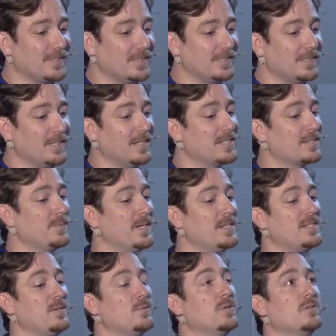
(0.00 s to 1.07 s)
It says
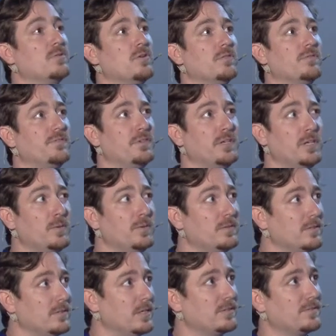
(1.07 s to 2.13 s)
MySQL
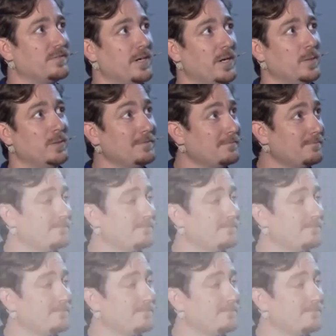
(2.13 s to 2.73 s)
config not found.